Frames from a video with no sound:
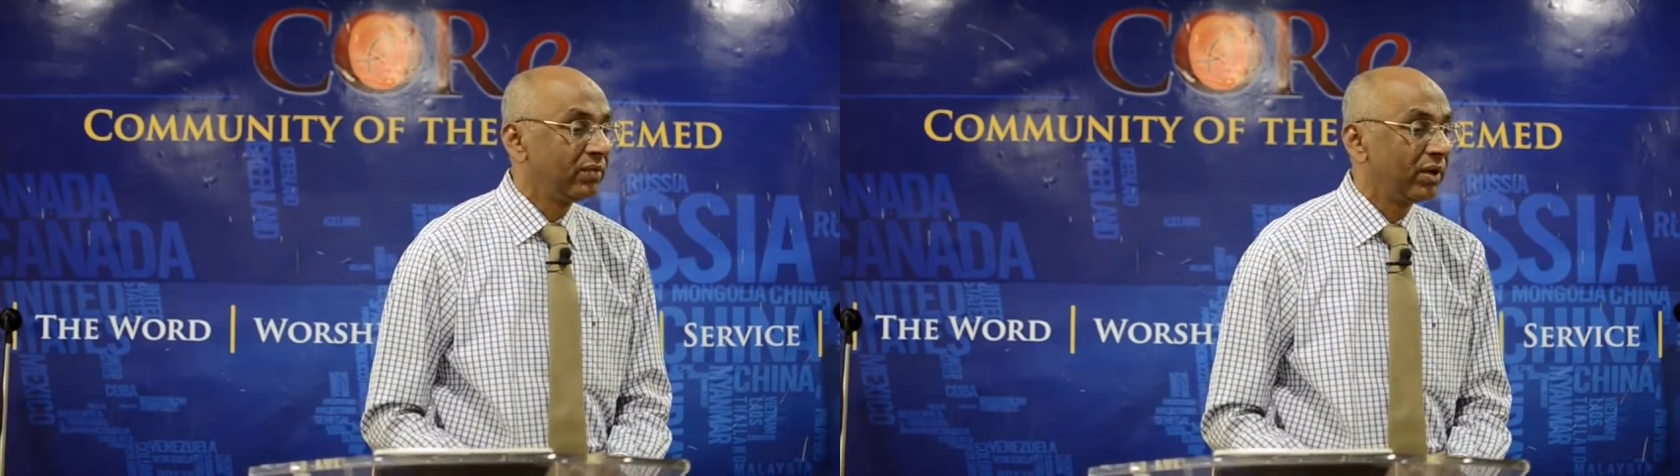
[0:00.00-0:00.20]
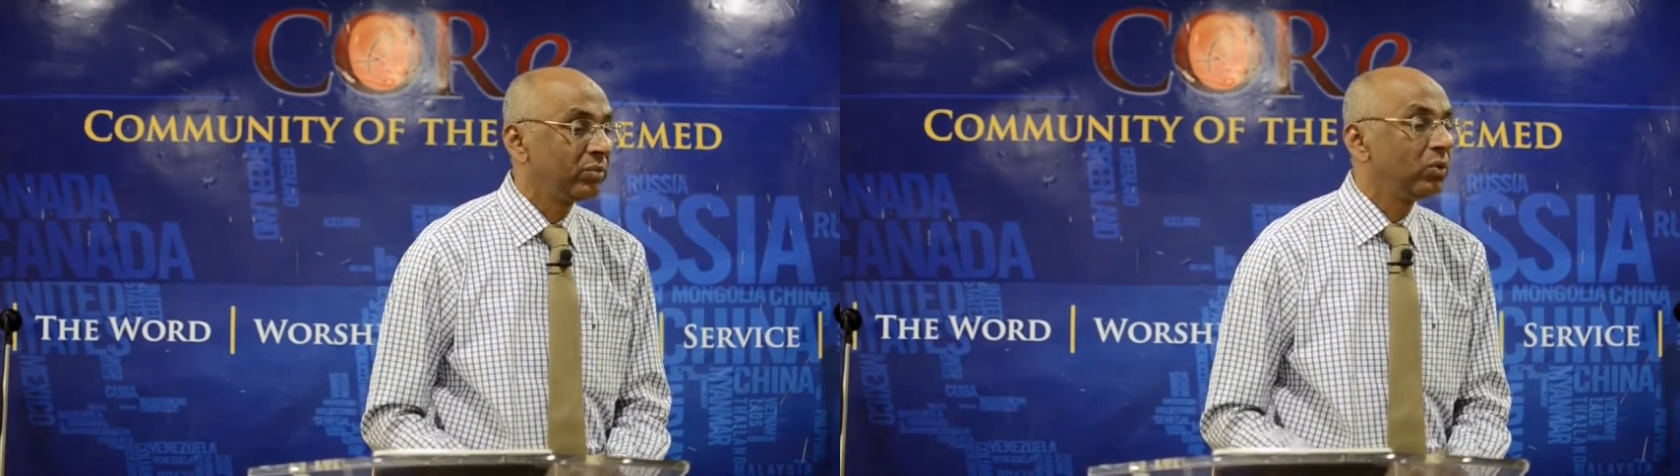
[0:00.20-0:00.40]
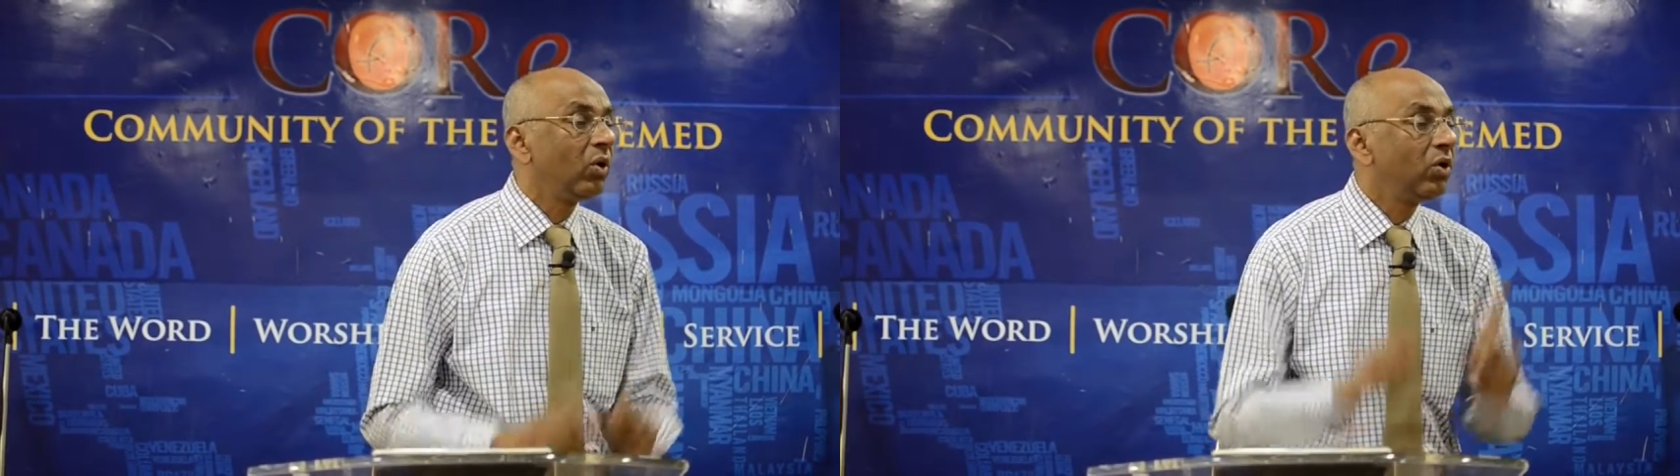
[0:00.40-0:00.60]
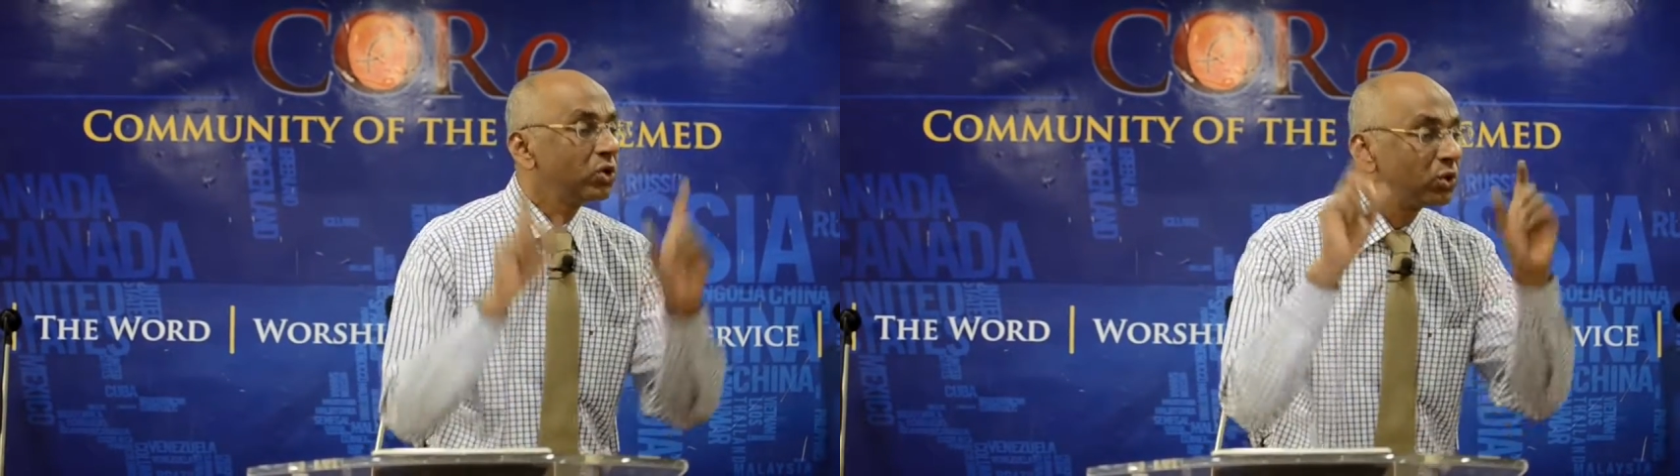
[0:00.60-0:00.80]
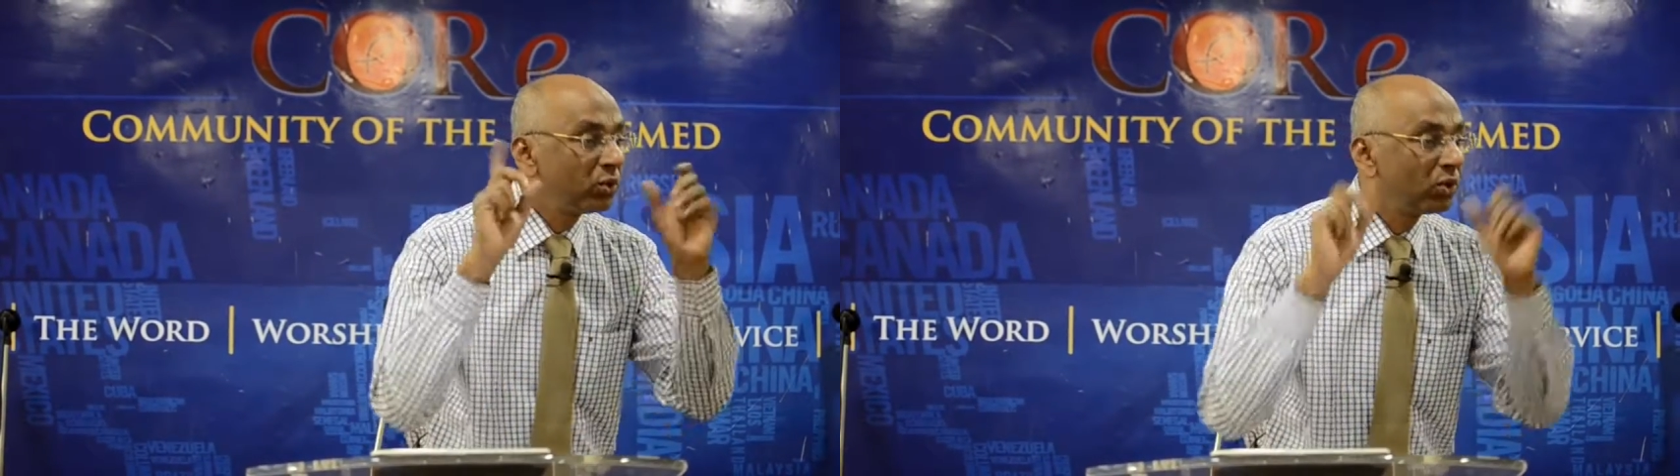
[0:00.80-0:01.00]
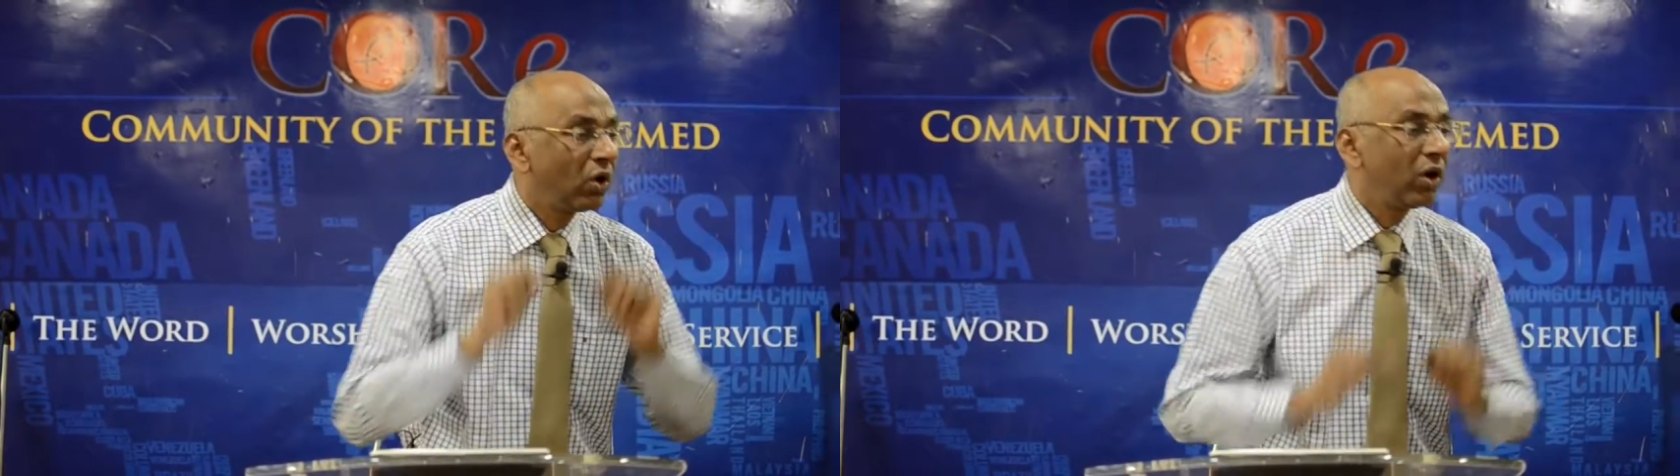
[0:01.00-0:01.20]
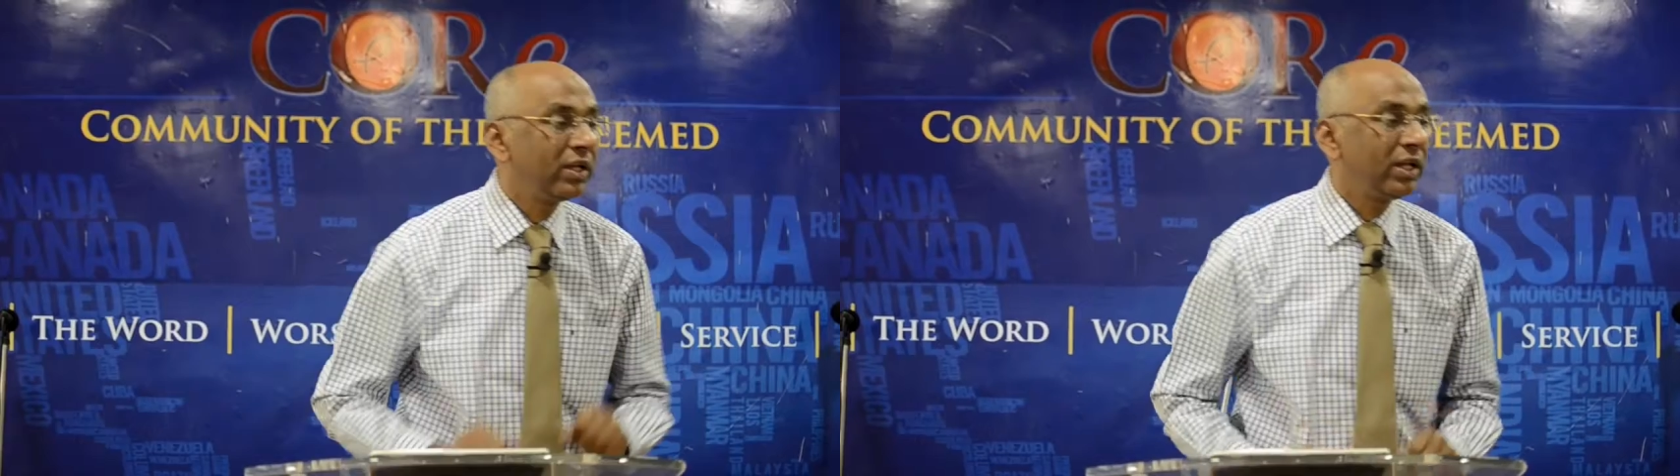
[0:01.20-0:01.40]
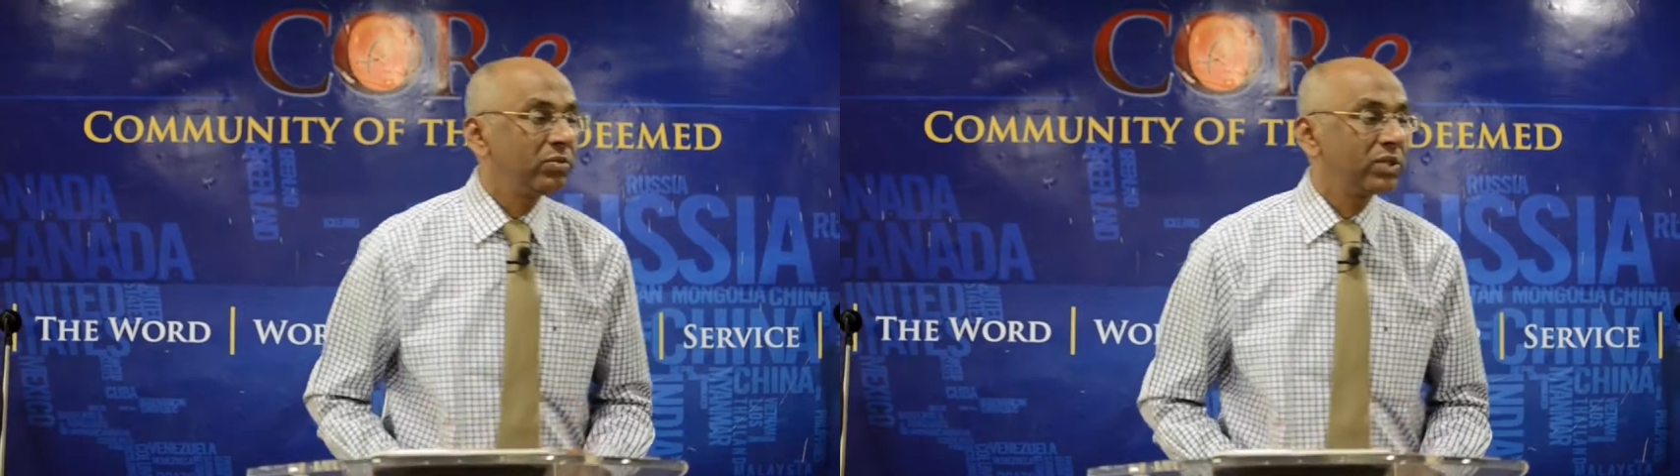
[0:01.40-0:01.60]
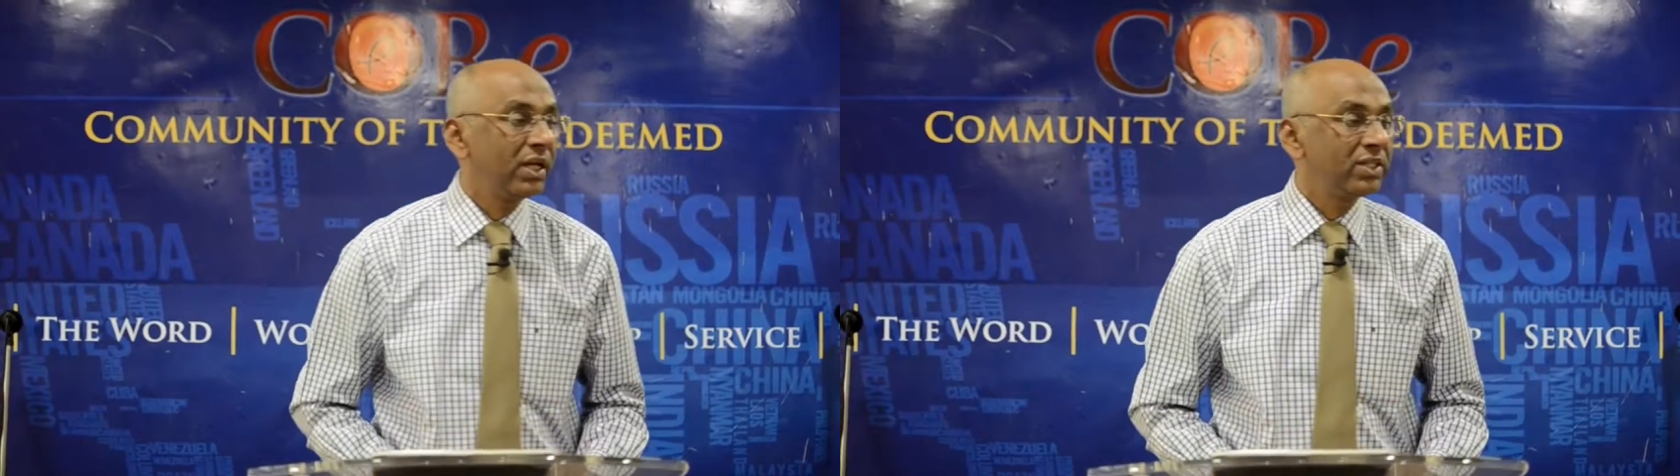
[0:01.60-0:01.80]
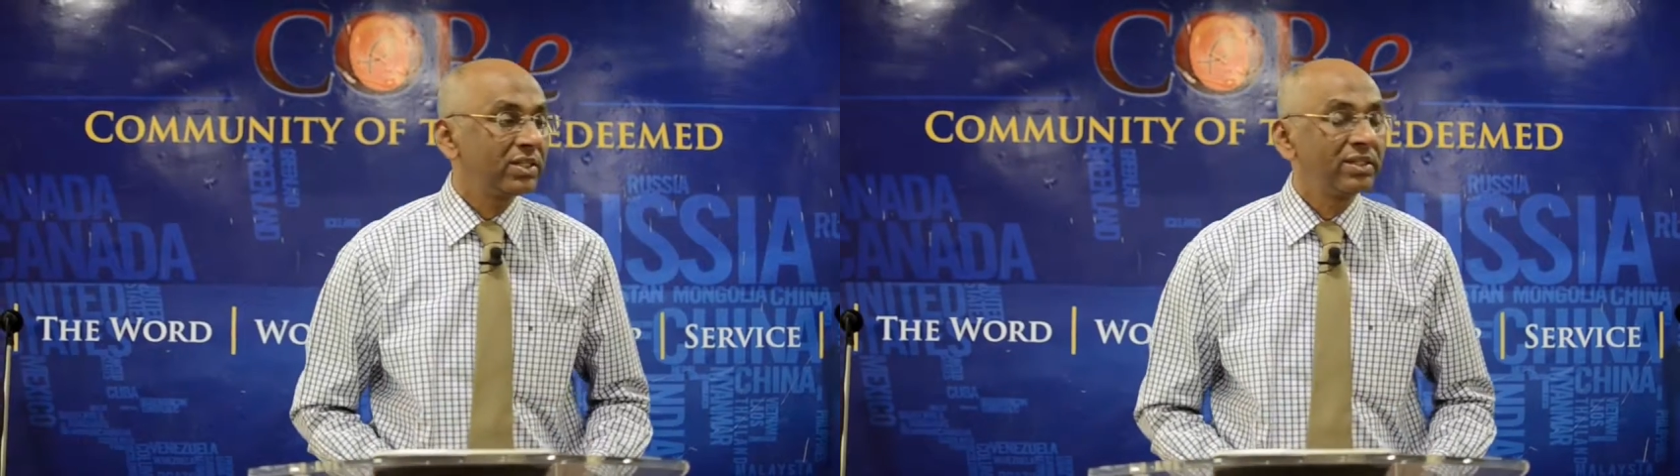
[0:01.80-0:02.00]
from those who call
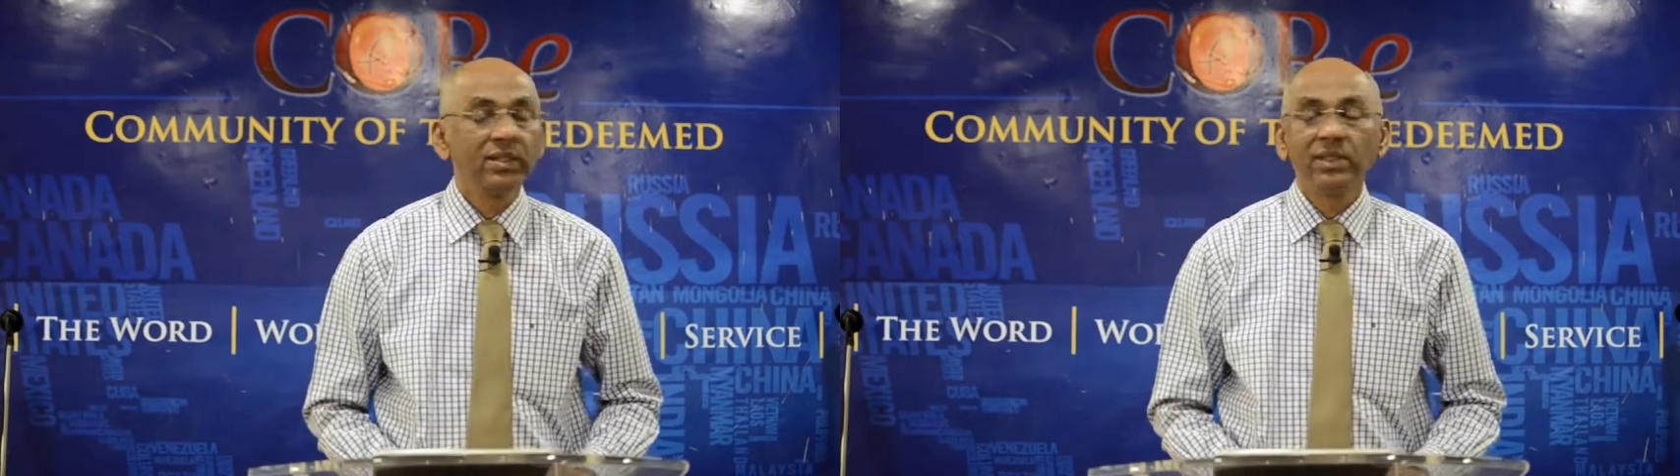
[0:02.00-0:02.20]
themselves